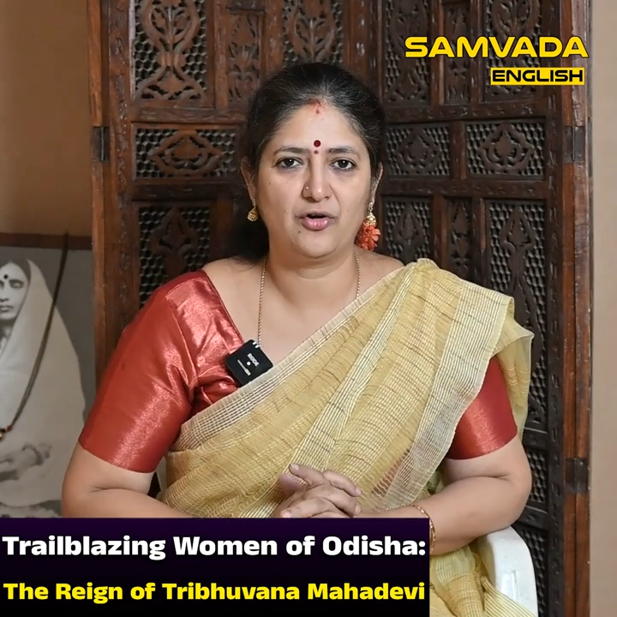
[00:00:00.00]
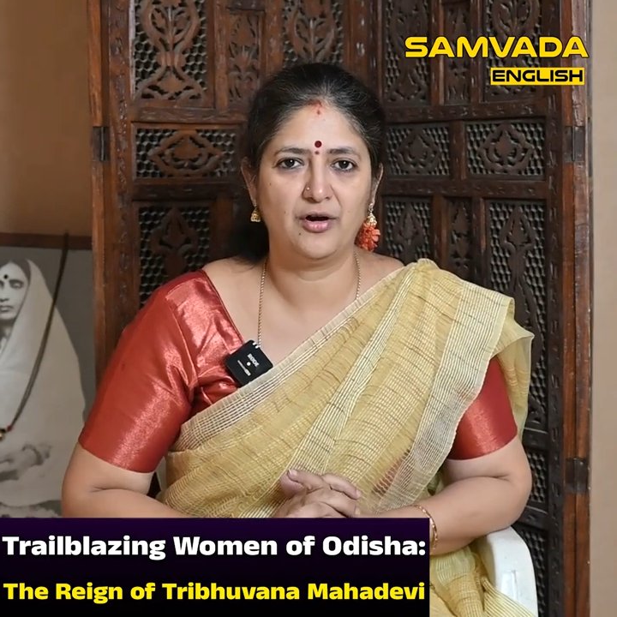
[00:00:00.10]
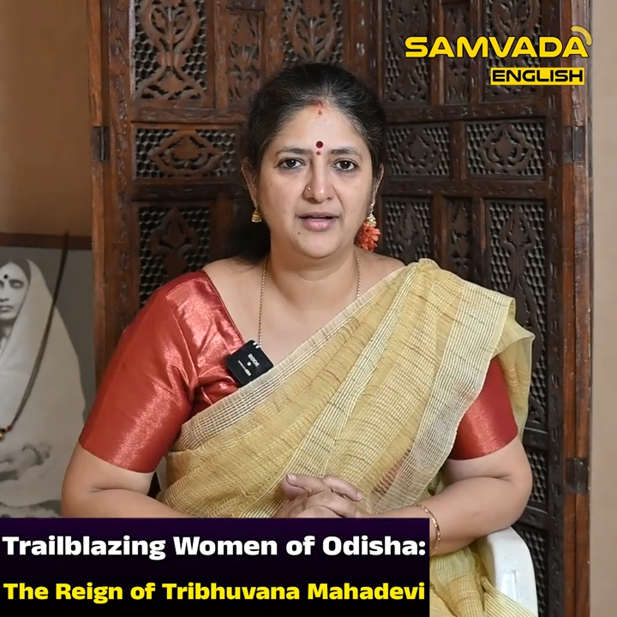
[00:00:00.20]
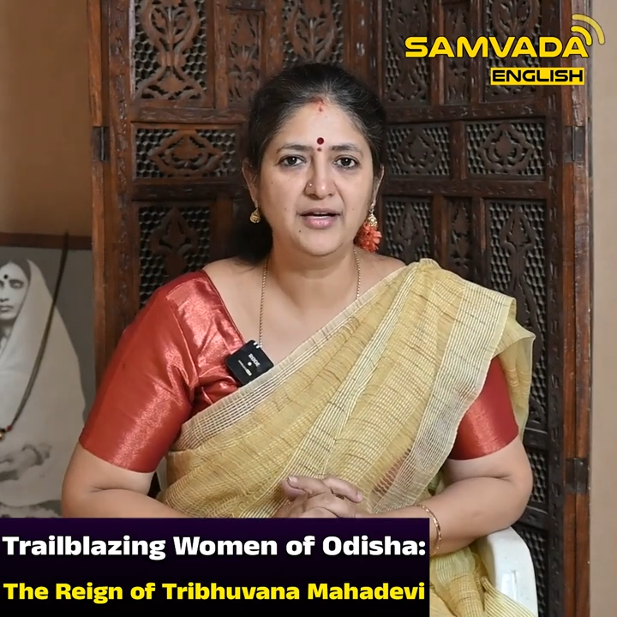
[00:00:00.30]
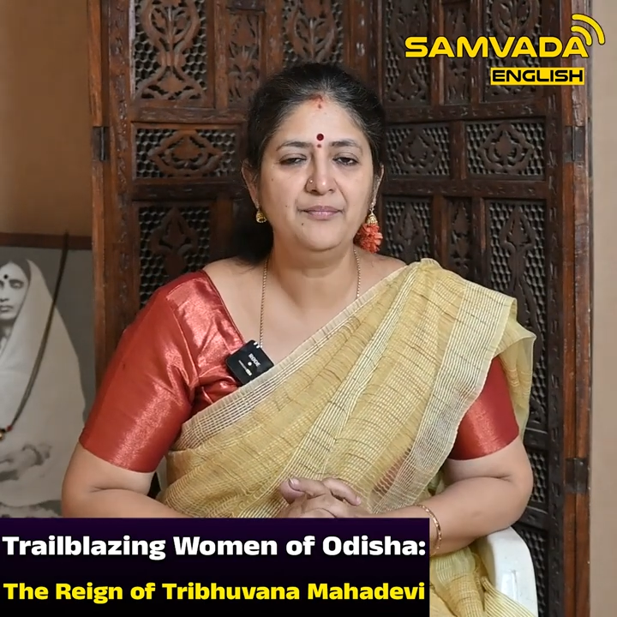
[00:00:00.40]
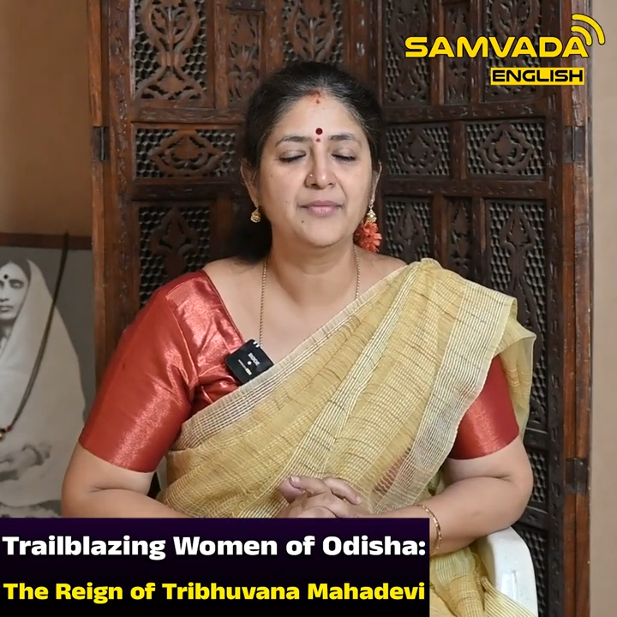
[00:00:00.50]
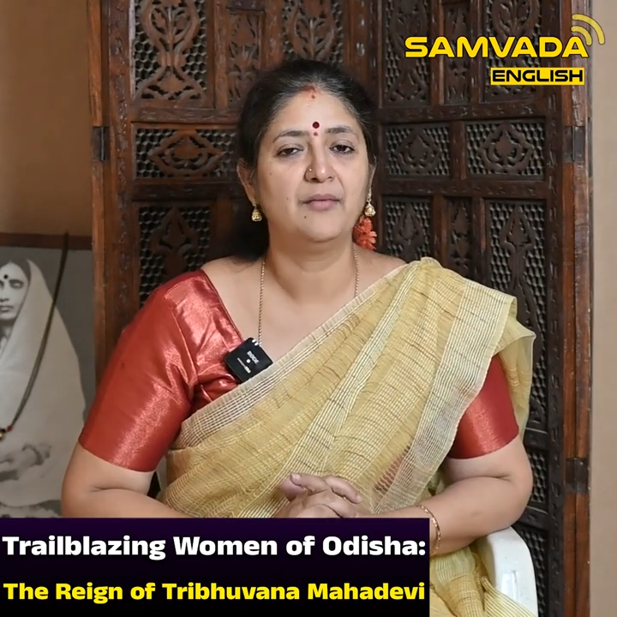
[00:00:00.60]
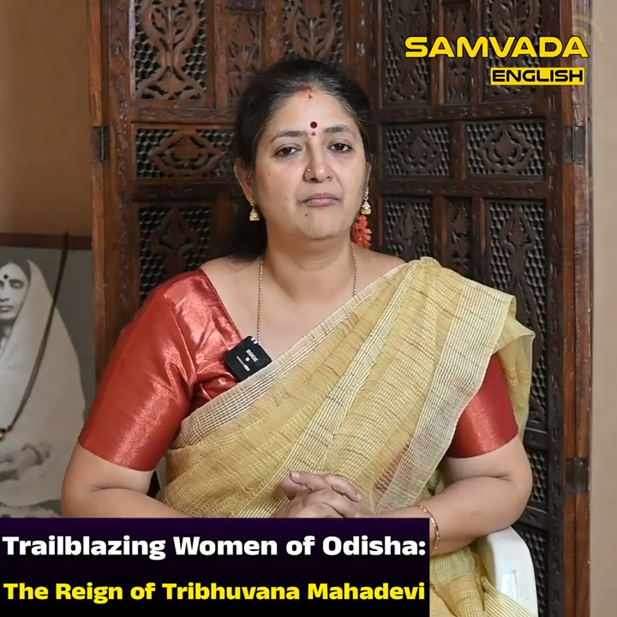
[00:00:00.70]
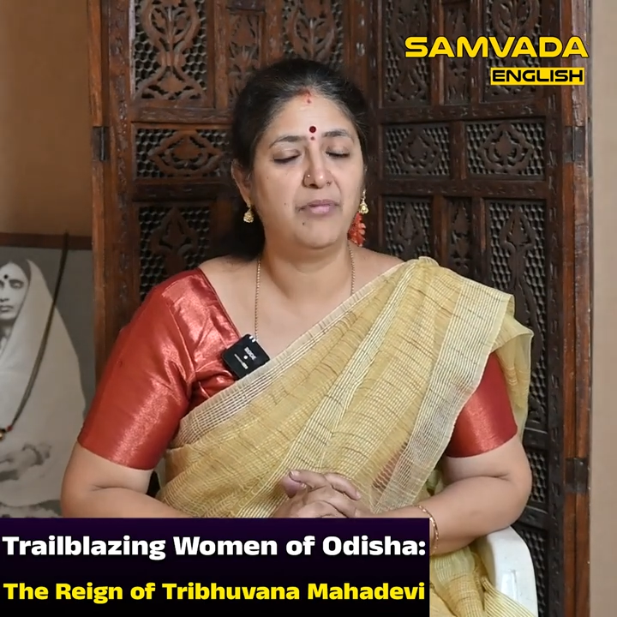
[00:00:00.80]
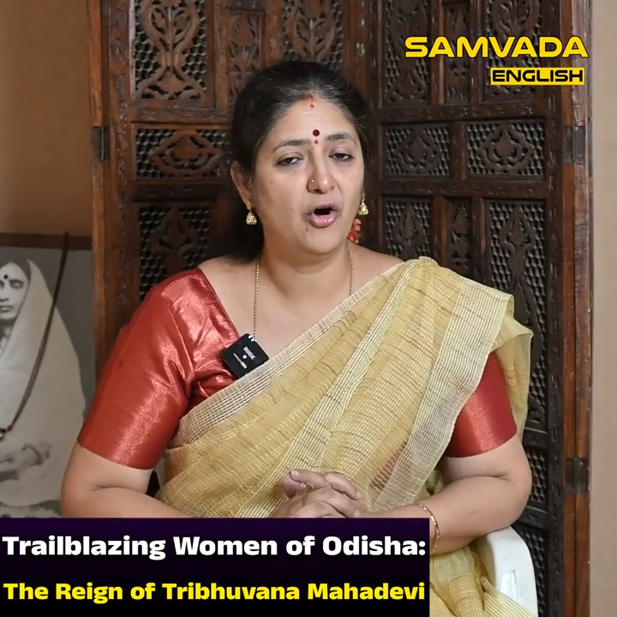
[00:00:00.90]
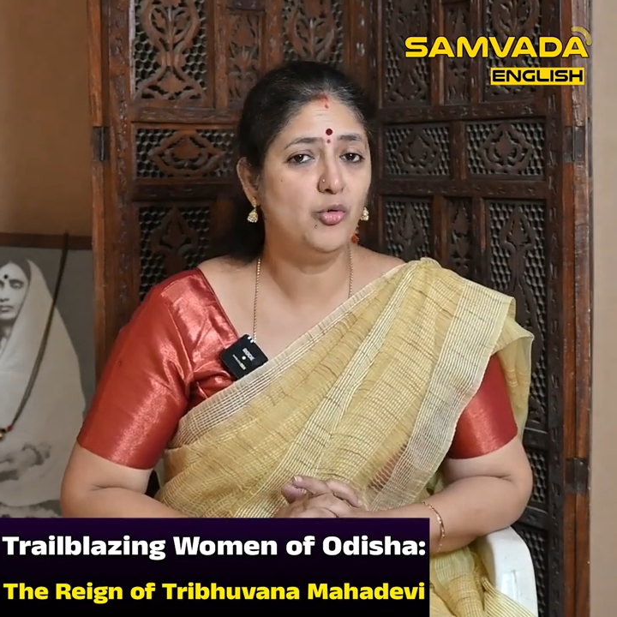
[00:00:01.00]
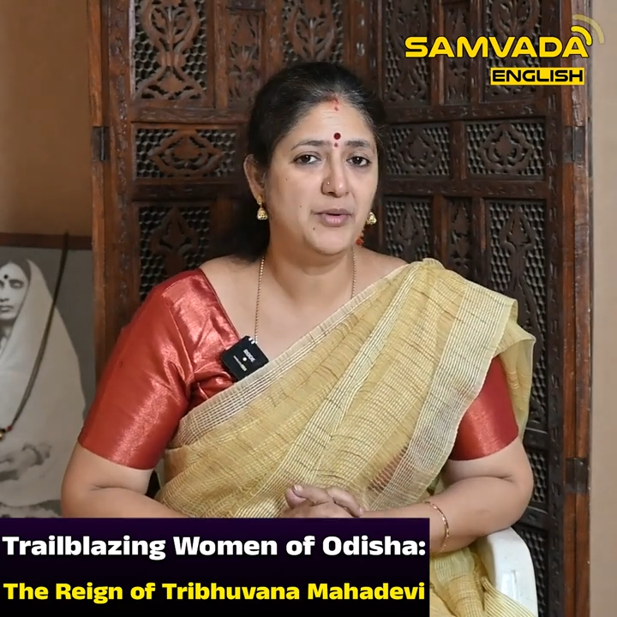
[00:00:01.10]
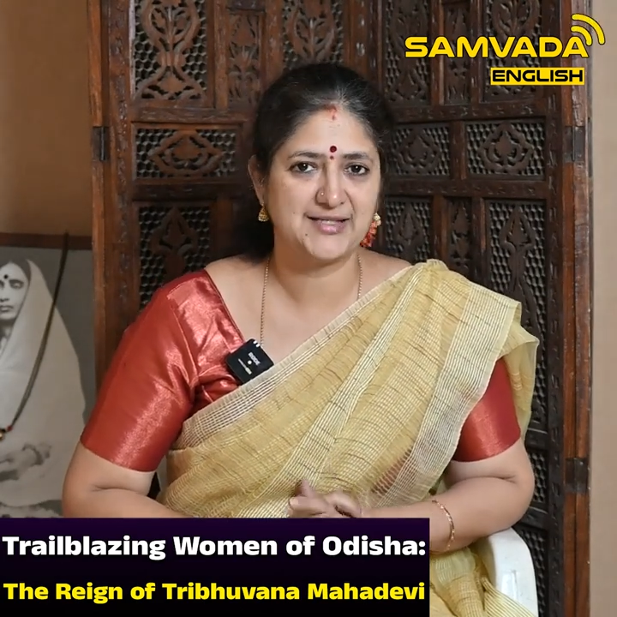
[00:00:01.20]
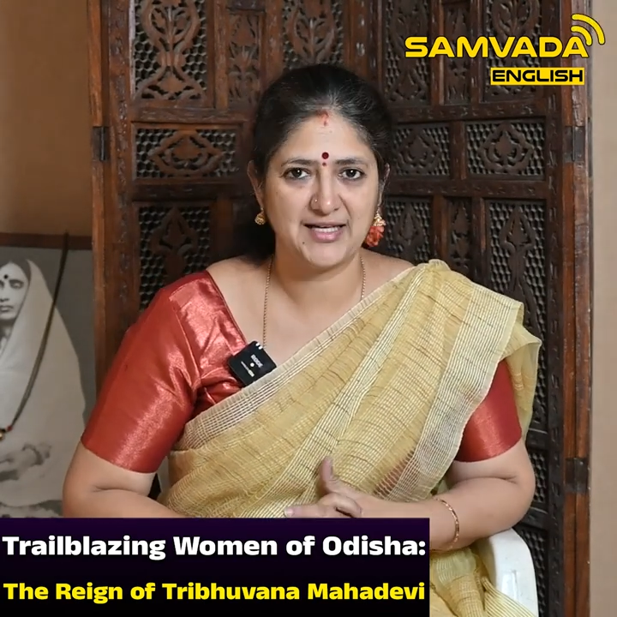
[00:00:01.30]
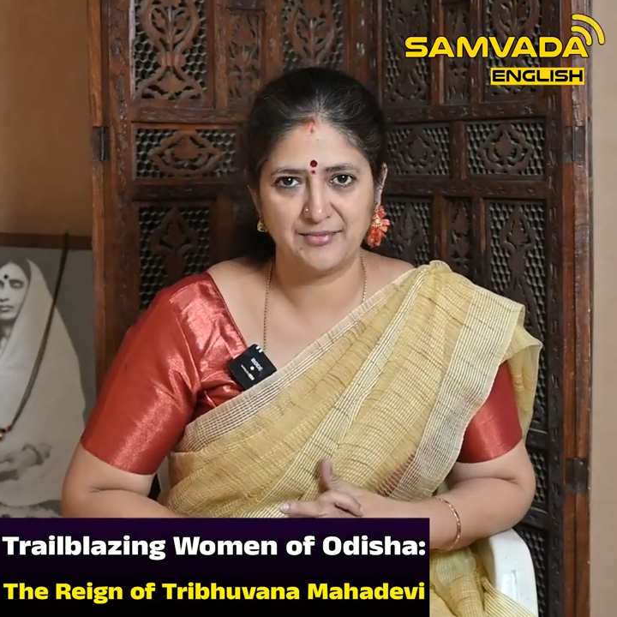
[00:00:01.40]
called the
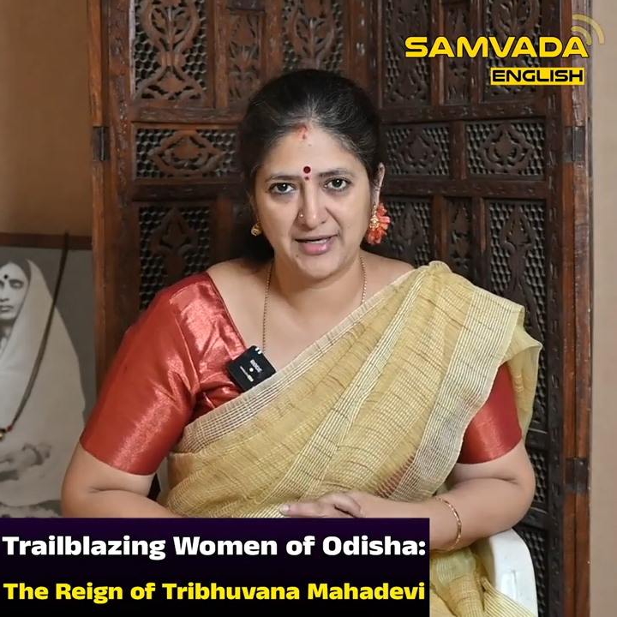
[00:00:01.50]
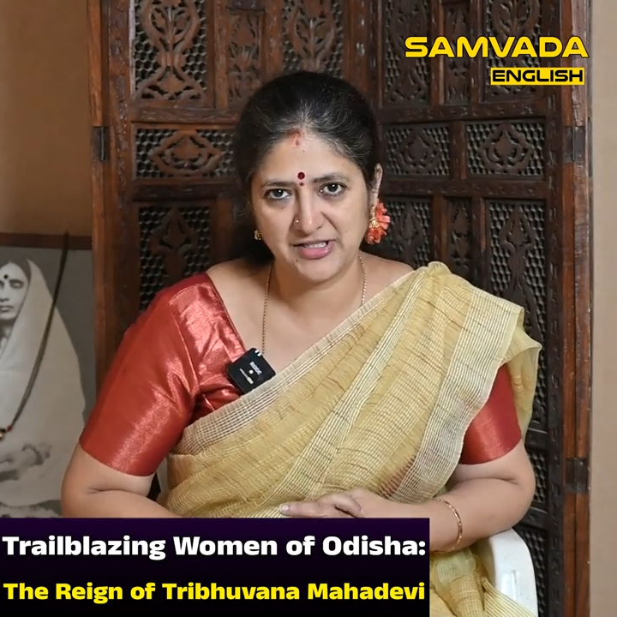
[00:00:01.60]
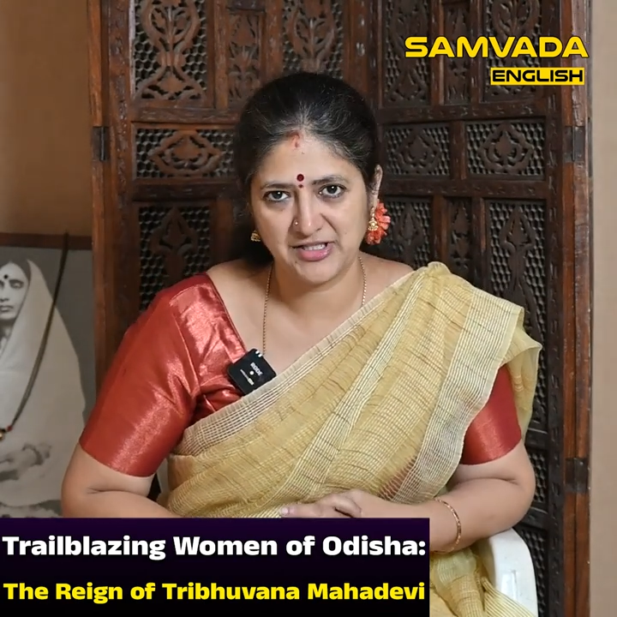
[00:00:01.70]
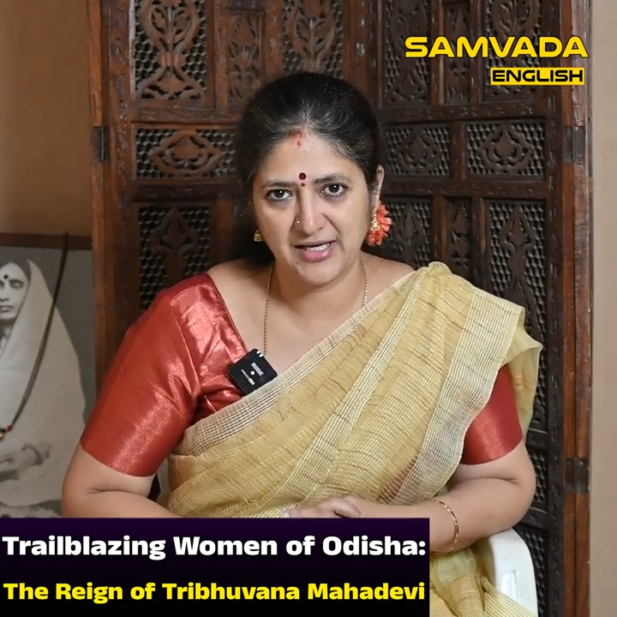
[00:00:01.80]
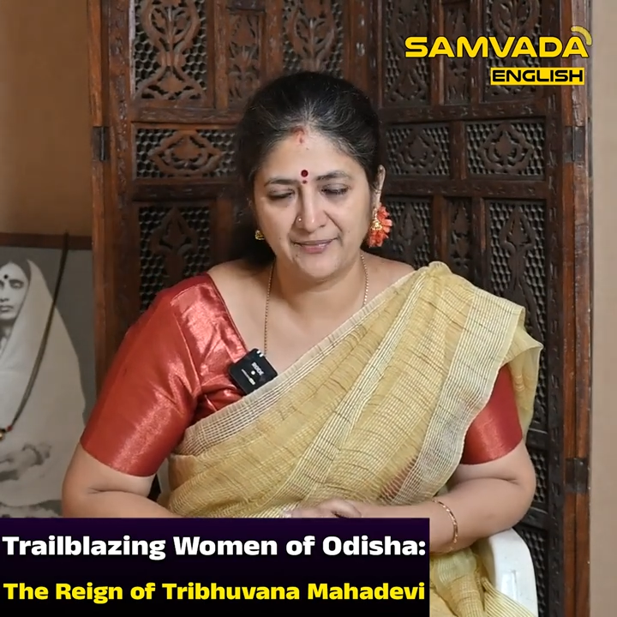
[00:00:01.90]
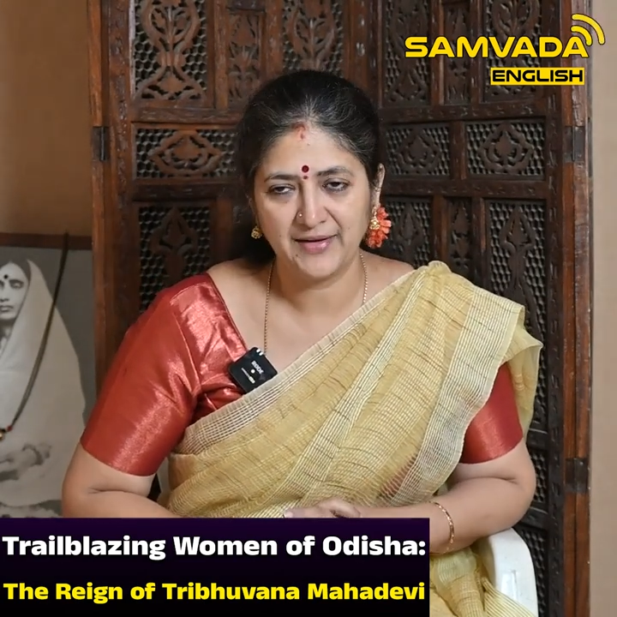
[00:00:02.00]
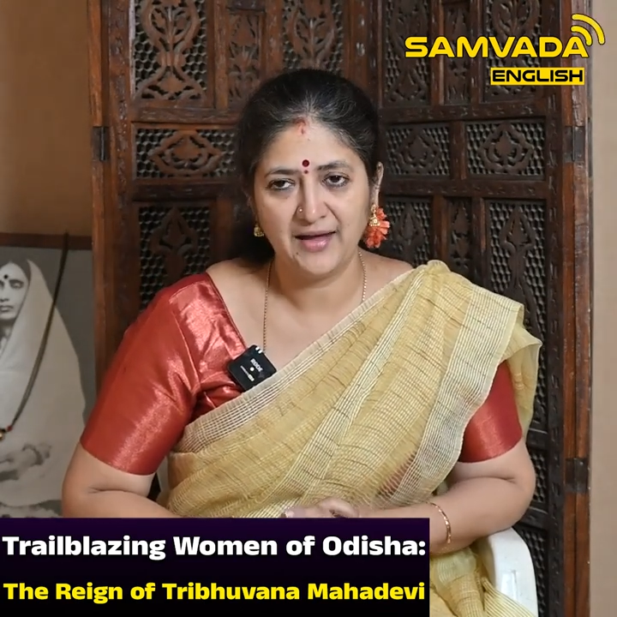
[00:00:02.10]
Bhauma Samrajya.